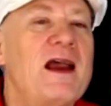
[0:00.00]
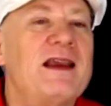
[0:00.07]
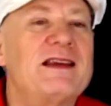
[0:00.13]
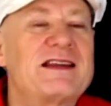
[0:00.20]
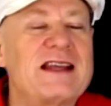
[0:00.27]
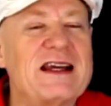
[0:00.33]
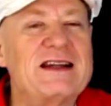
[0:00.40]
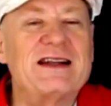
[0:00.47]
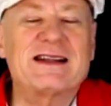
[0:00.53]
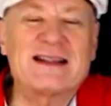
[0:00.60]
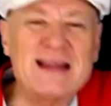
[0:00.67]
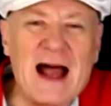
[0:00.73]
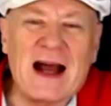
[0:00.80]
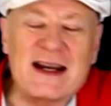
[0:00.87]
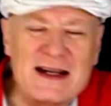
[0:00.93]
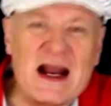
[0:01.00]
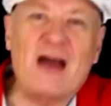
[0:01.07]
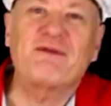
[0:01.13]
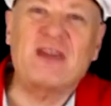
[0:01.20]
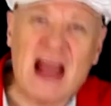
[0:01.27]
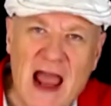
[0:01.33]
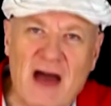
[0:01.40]
You see, it's not
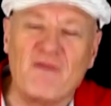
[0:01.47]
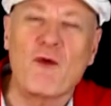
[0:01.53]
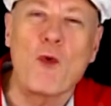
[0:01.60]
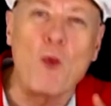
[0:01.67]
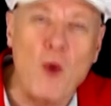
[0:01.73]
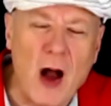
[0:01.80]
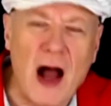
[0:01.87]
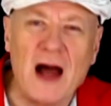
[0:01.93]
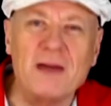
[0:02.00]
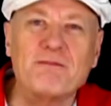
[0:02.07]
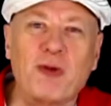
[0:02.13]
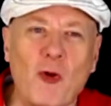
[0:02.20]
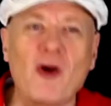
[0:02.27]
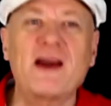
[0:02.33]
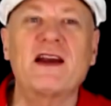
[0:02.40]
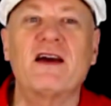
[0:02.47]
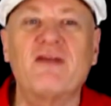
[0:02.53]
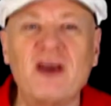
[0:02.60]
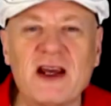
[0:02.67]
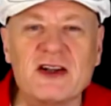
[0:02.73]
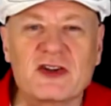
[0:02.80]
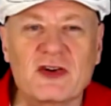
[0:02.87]
enough to have one point of
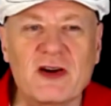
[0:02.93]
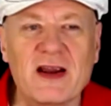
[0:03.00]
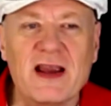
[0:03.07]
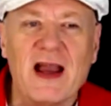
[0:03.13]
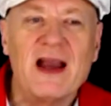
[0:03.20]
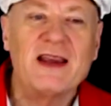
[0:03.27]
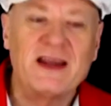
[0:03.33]
entry.